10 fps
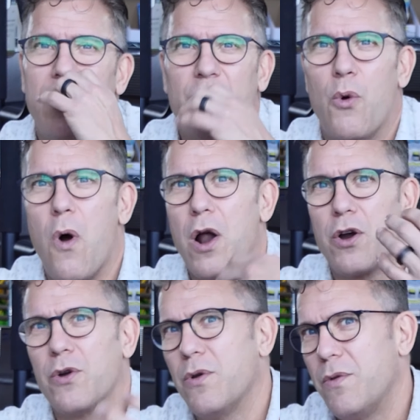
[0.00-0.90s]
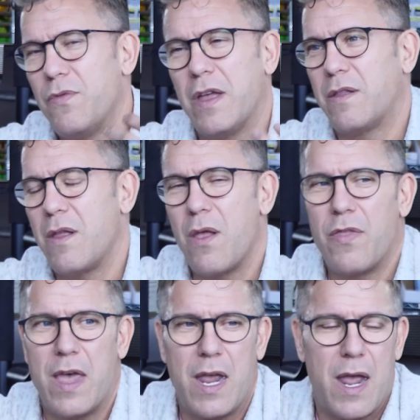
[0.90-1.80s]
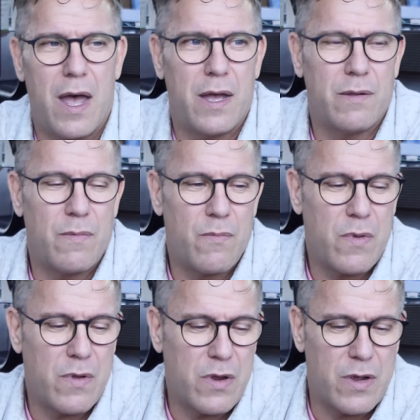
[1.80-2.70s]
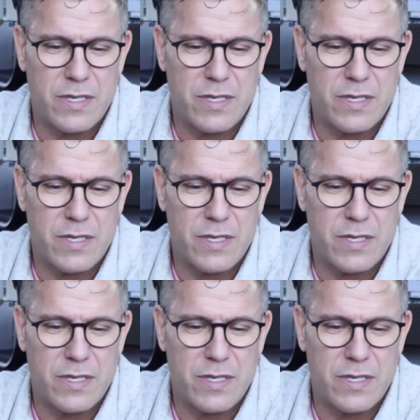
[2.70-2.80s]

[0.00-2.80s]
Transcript: the water that they uh,